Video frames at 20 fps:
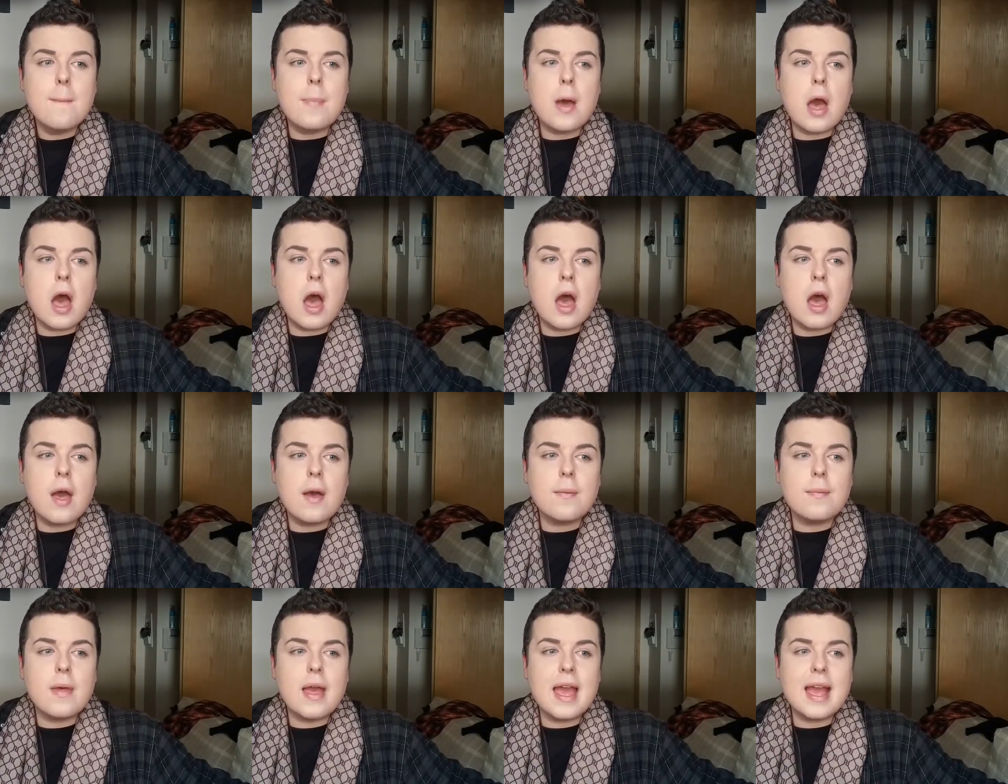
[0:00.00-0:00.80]

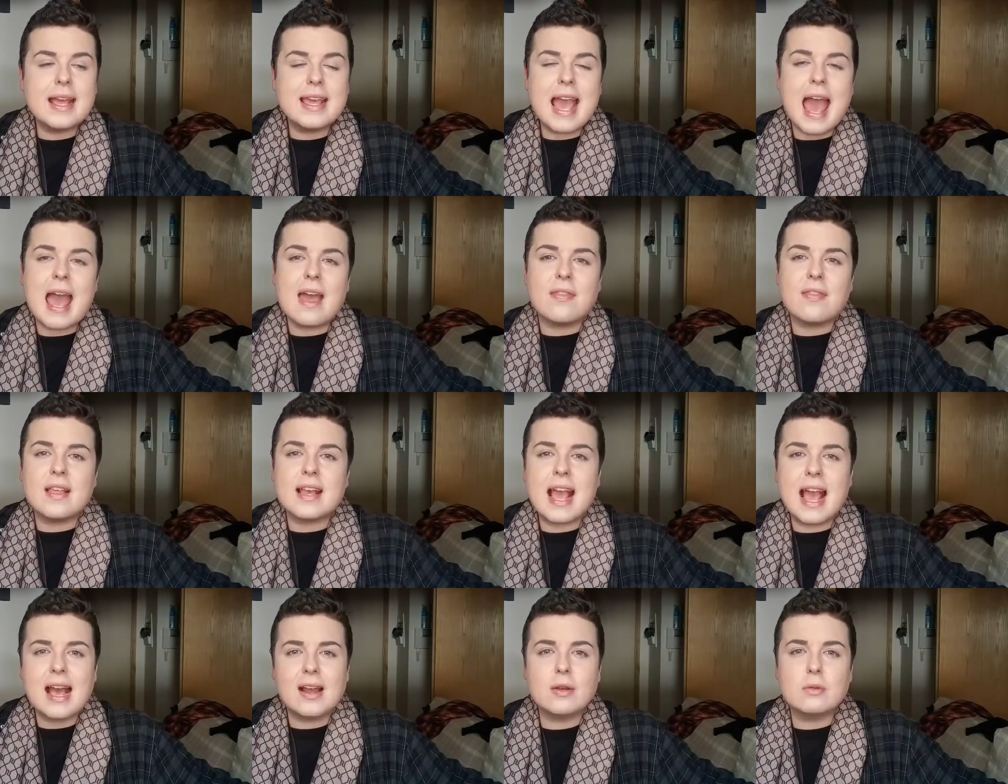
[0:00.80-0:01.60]
but again, the
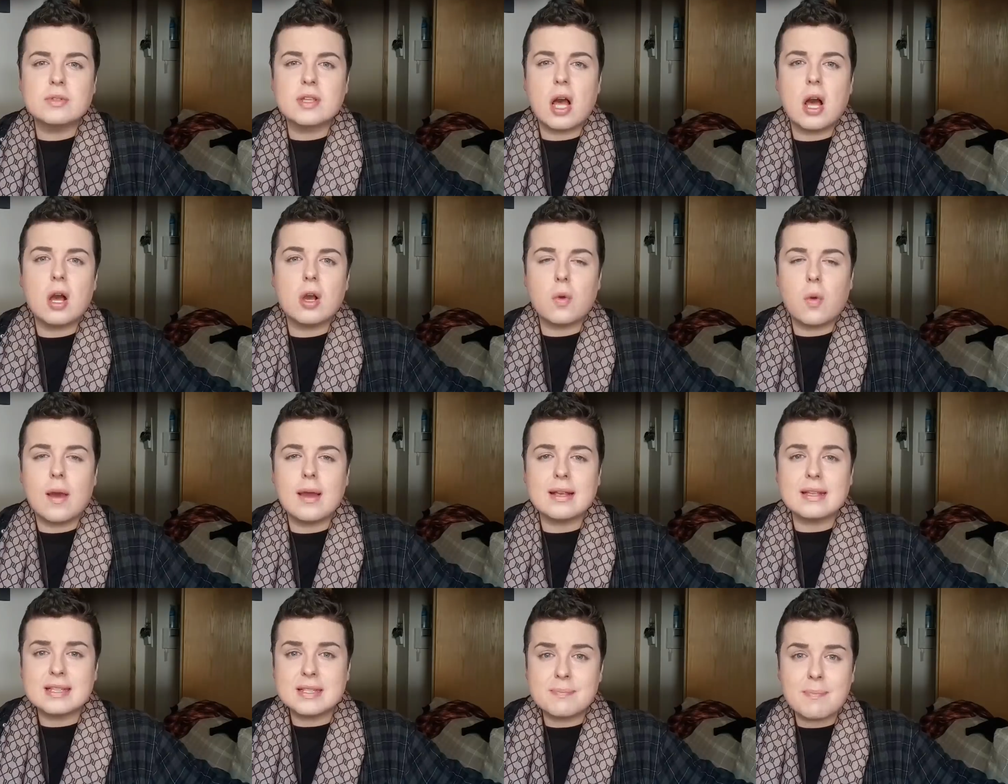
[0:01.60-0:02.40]
candles are quite
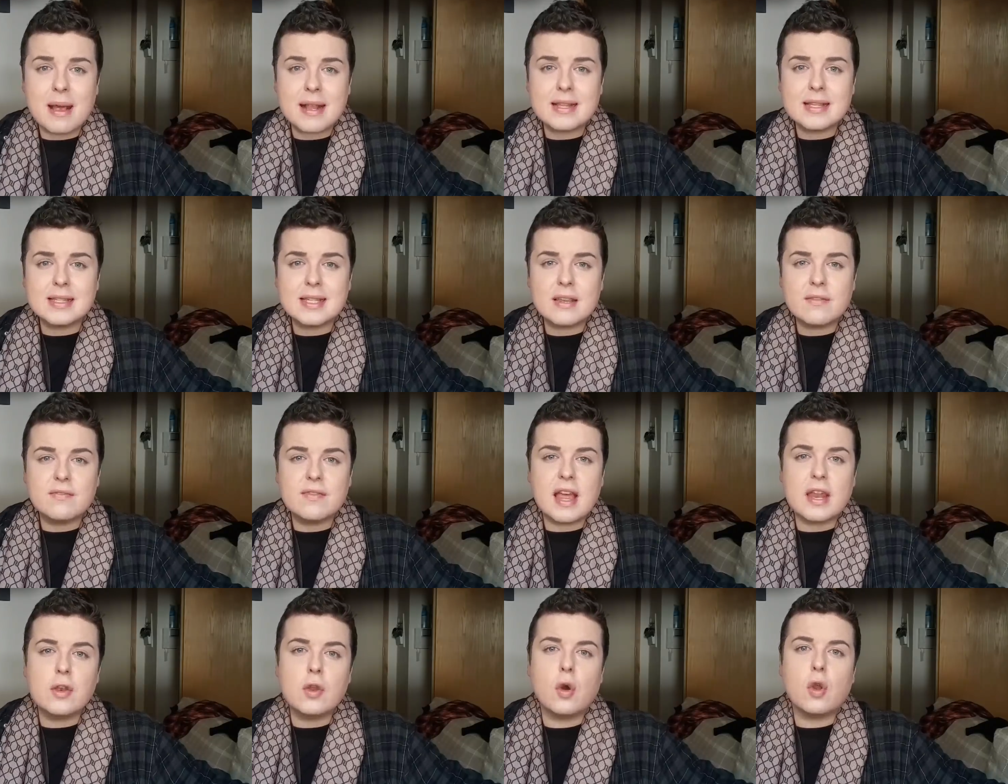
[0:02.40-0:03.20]
expensive.
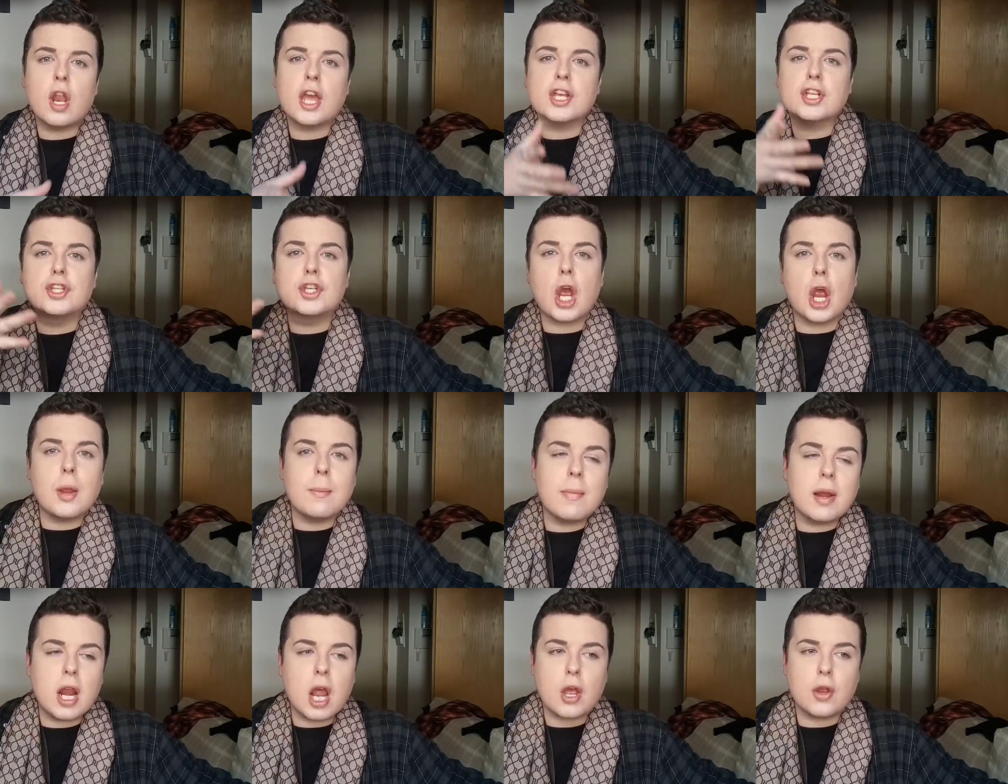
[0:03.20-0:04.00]
They're not like Jo
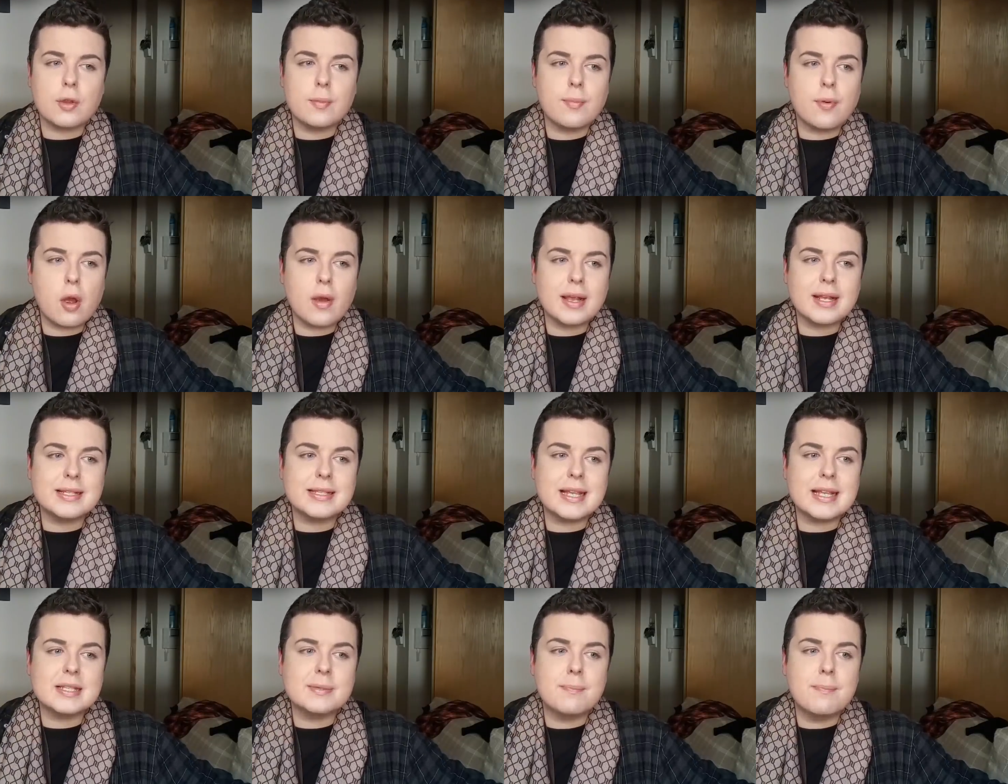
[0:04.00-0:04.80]
Malone
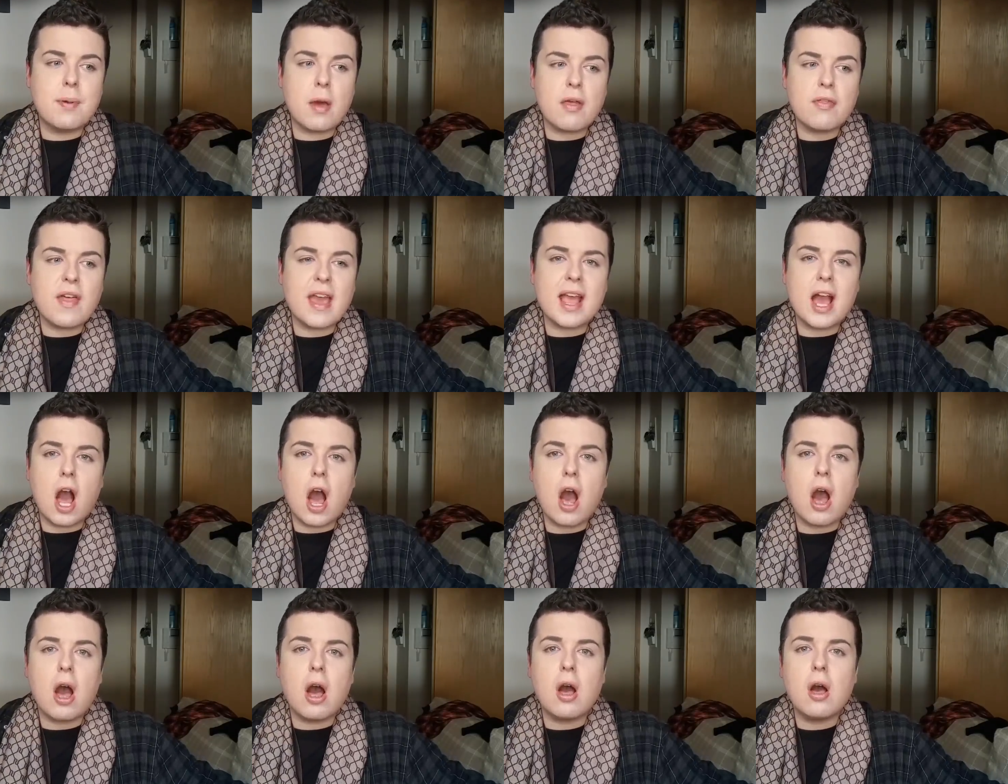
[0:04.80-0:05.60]
prices, but they
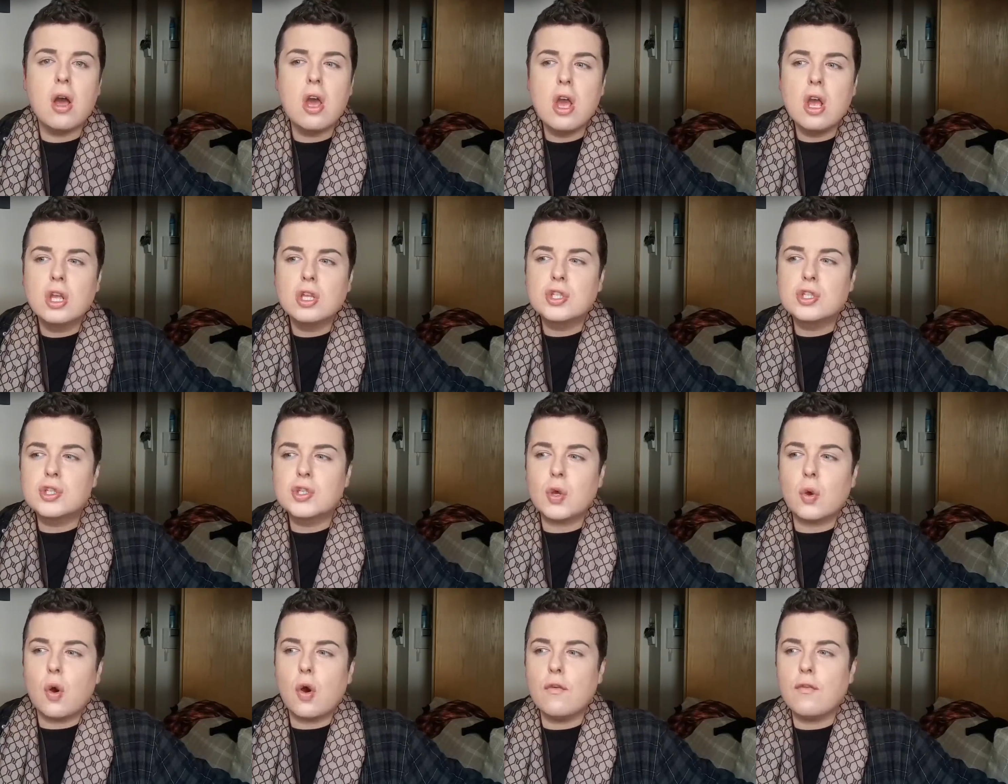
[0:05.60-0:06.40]
are
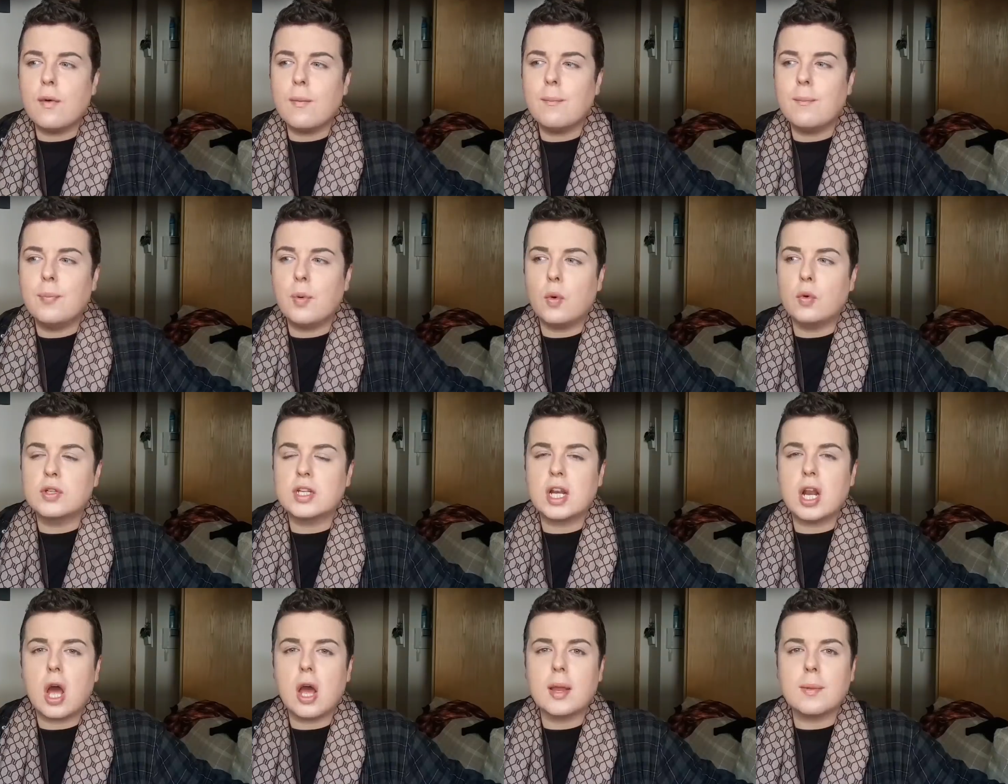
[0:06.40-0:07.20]
sort of on
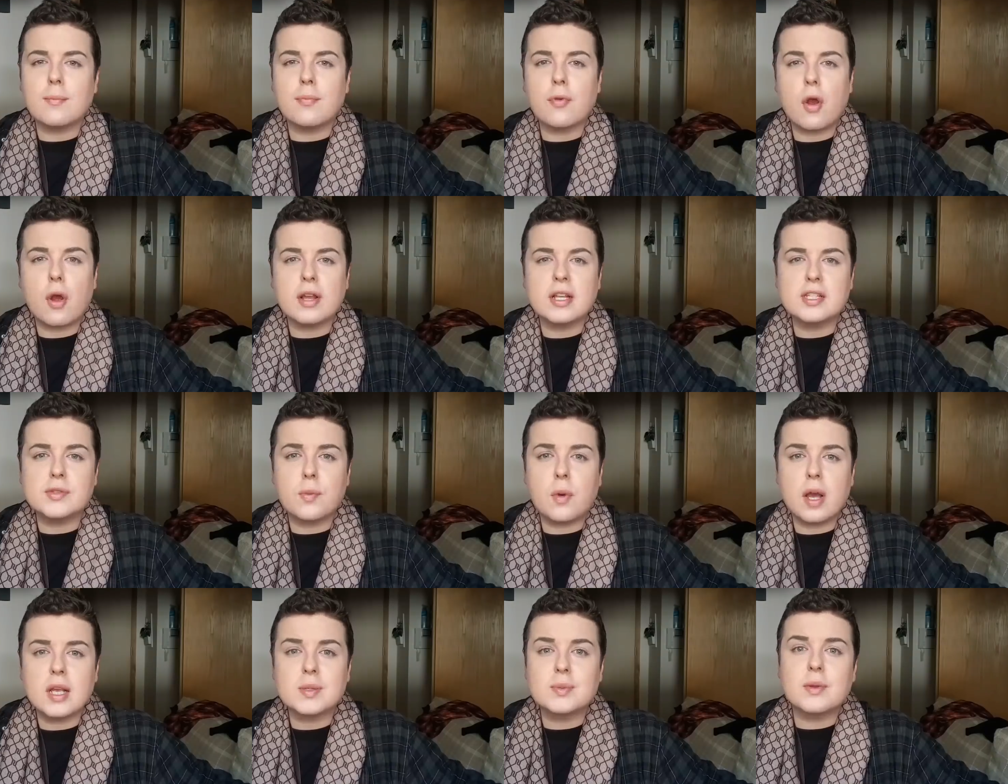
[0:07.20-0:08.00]
borderline
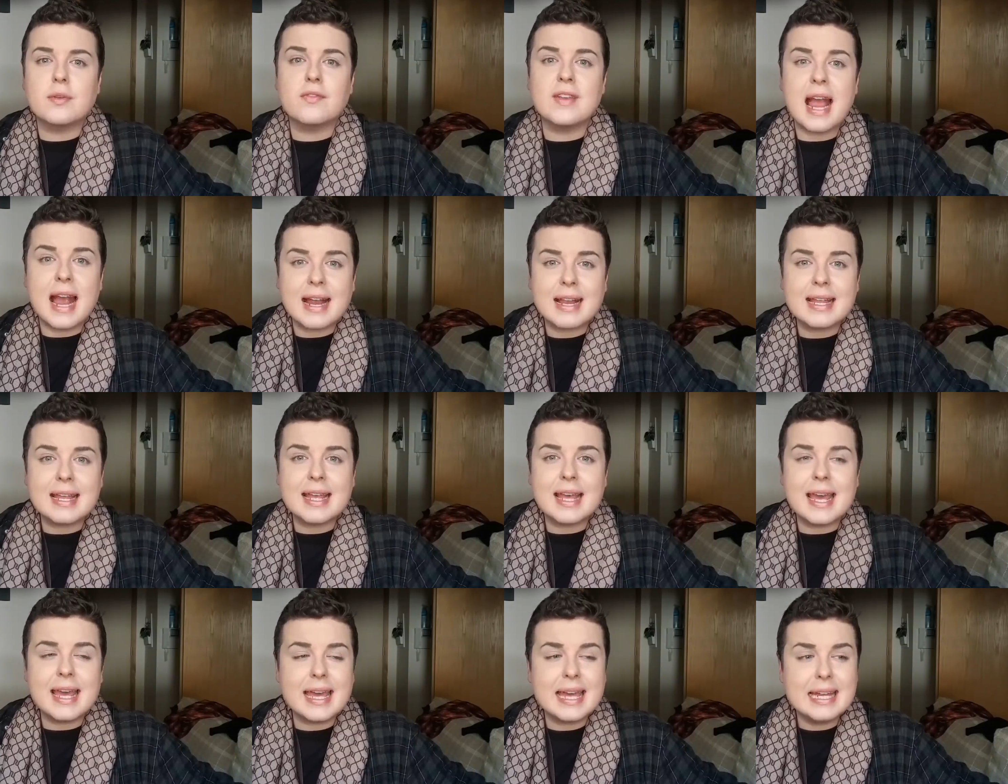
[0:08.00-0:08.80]
price-wise with
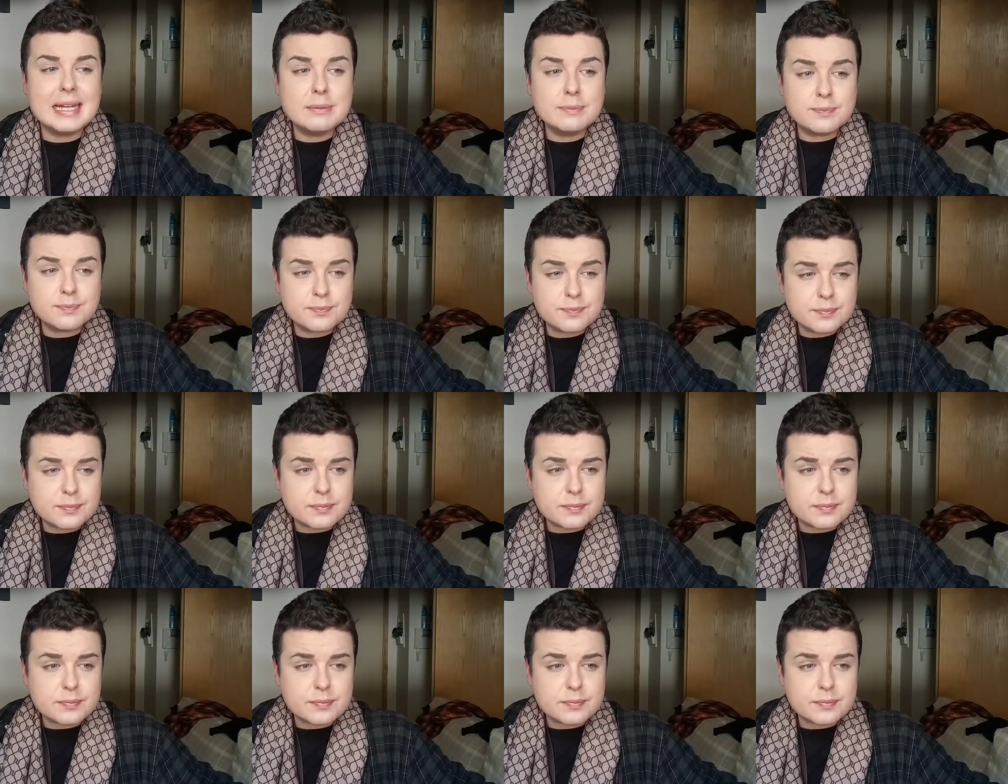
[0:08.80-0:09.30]
Yankee,